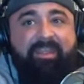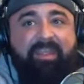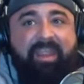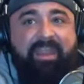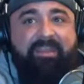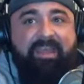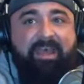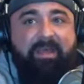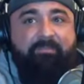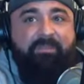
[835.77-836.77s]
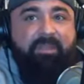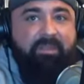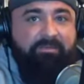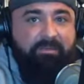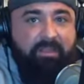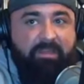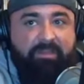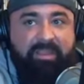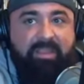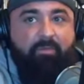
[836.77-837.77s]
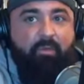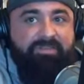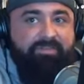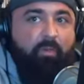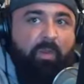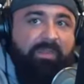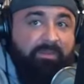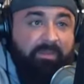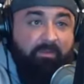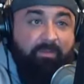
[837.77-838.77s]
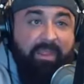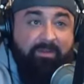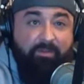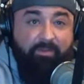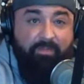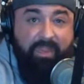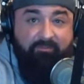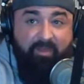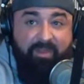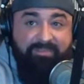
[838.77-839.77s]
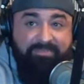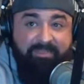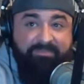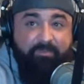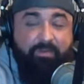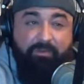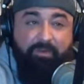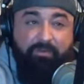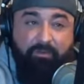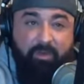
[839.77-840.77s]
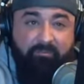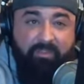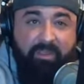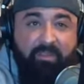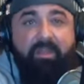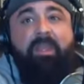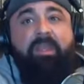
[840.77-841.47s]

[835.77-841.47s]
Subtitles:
And again, we're still waiting to hear back on their Black Friday sales and what they're going to do over there.